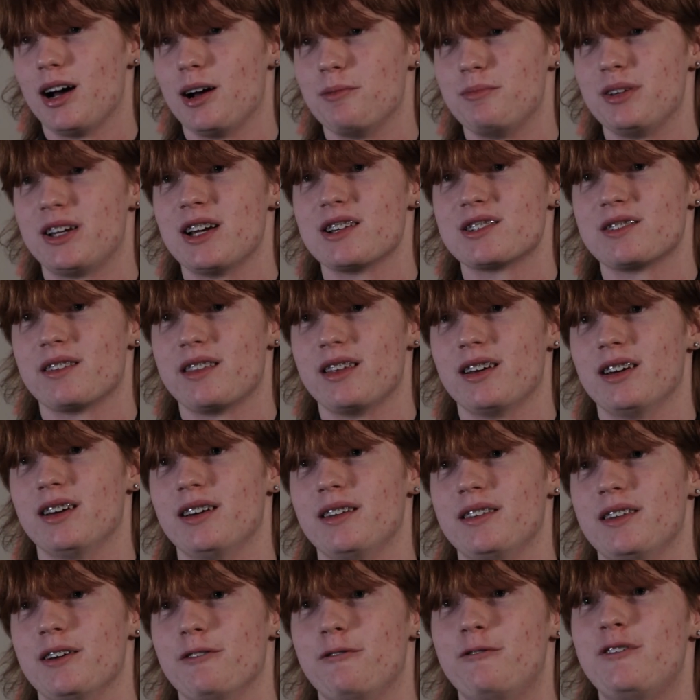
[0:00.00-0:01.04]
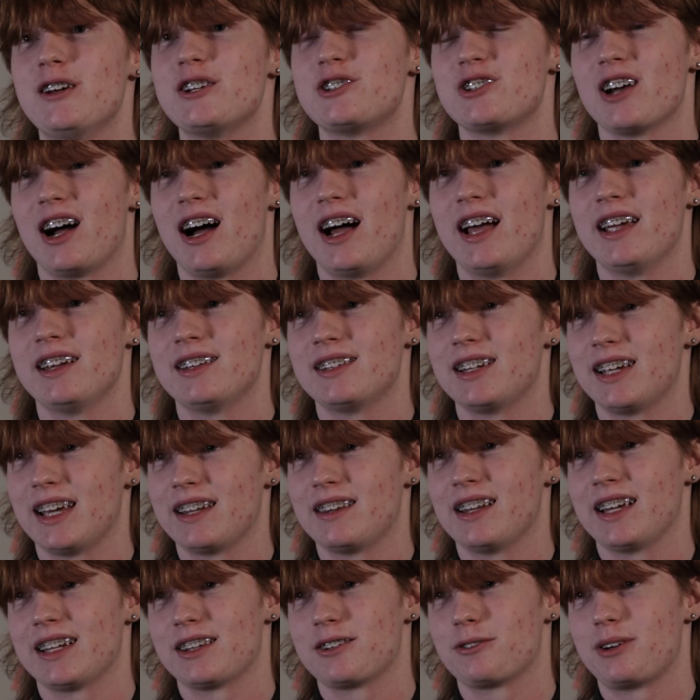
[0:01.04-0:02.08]
Because of the fisheye to
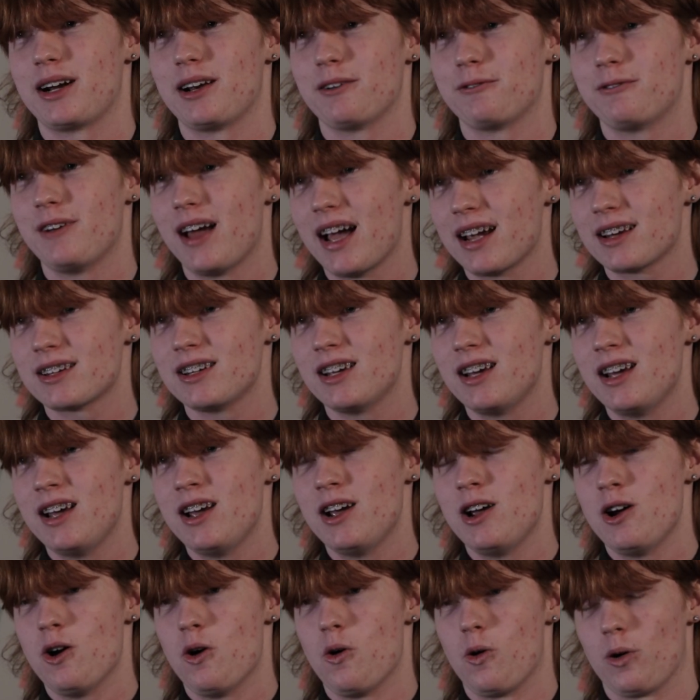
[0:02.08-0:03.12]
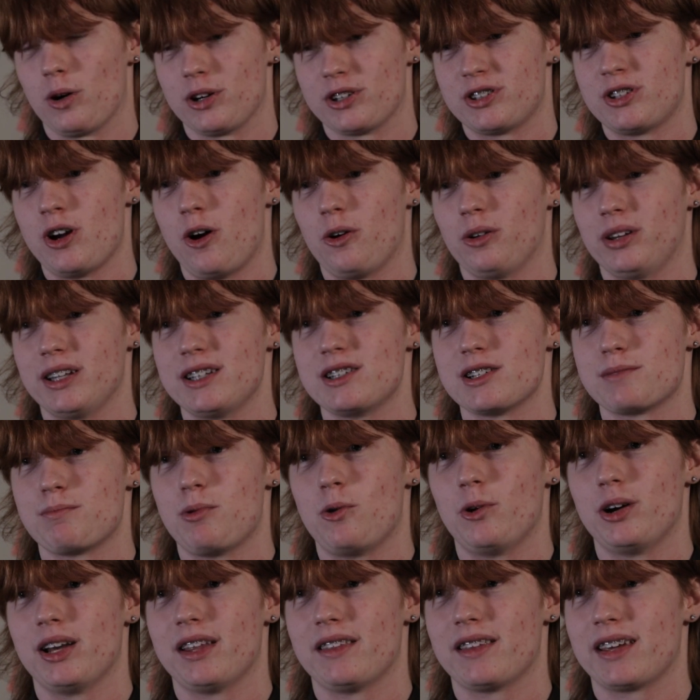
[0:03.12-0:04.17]
get like the right effect, or totally just
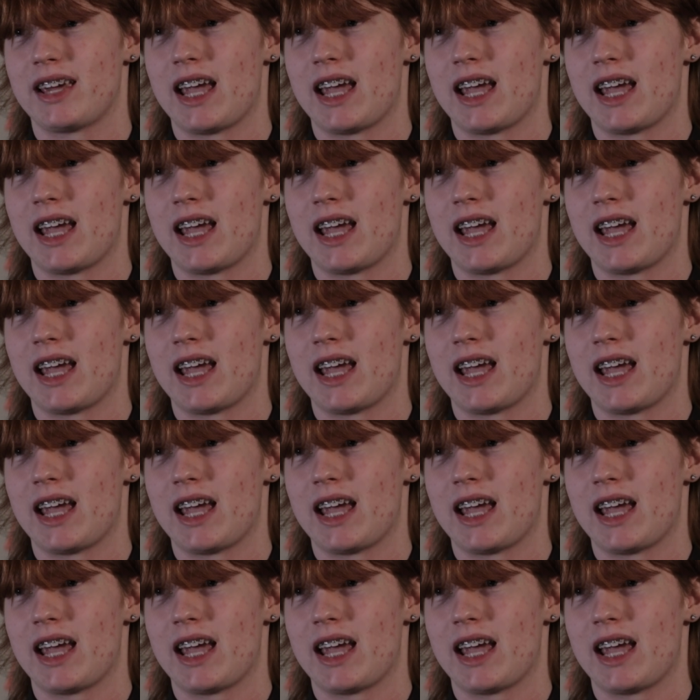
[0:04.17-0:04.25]
pointing the